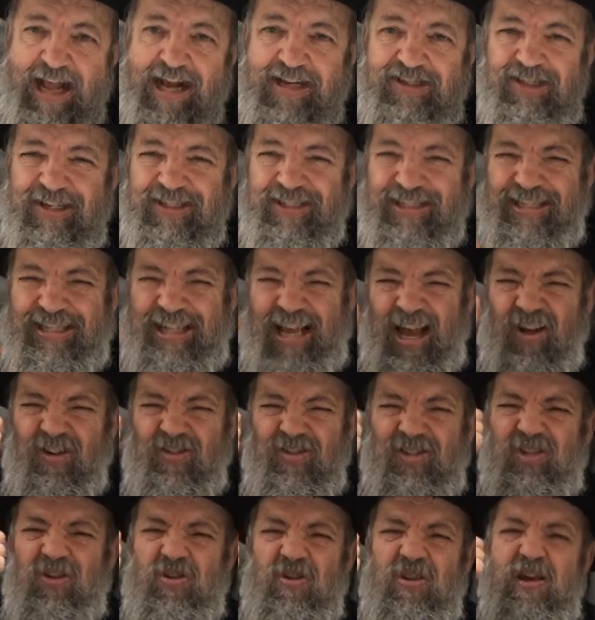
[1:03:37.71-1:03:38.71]
That just
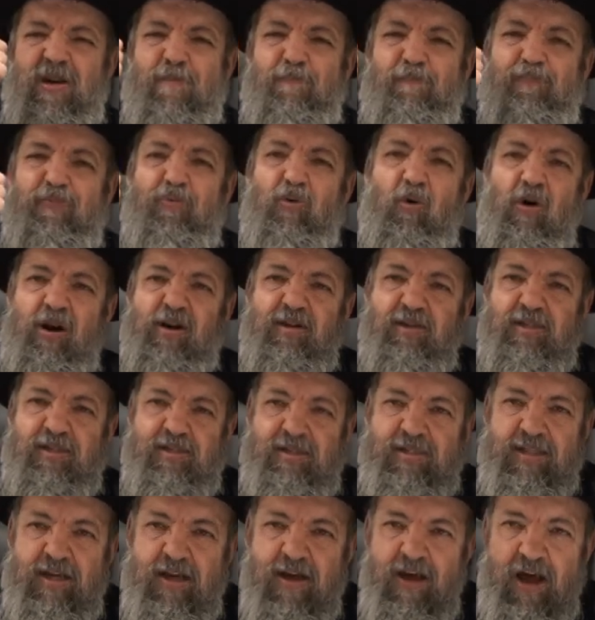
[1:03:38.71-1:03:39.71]
tells you the
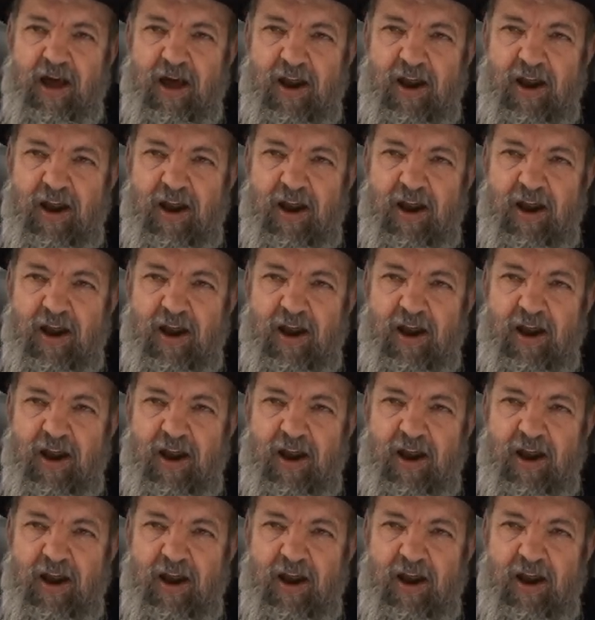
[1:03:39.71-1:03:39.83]
importance.